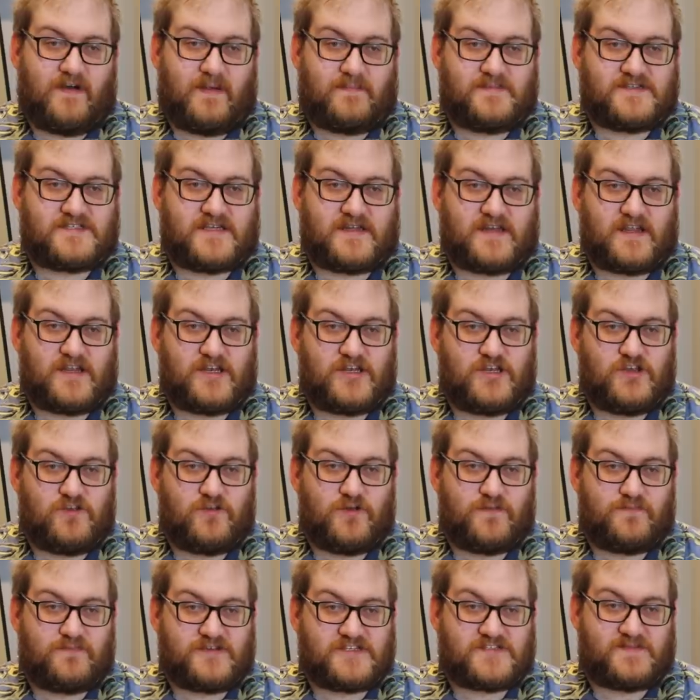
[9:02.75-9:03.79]
representing new
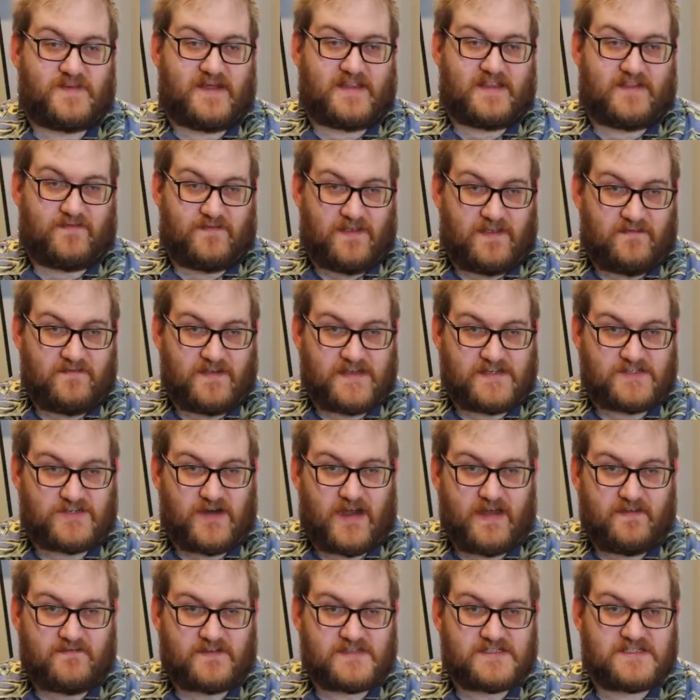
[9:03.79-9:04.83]
and prospective EV
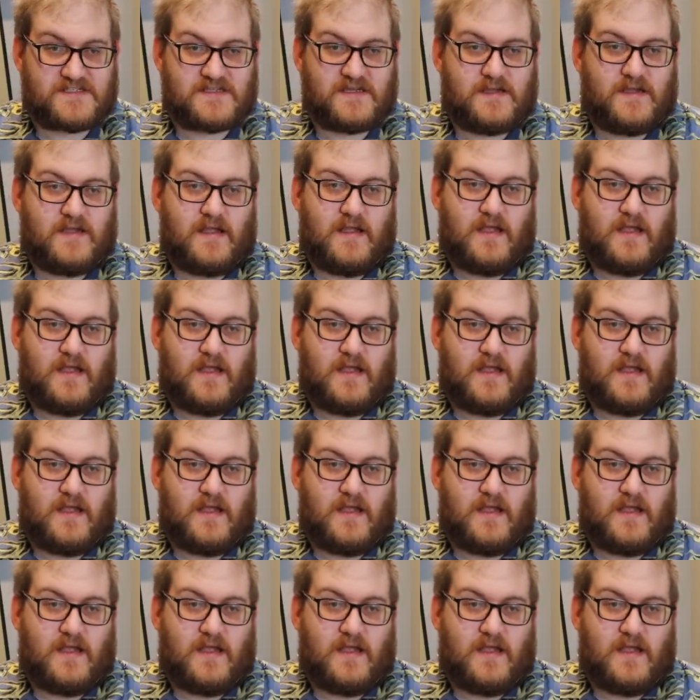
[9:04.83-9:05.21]
drivers,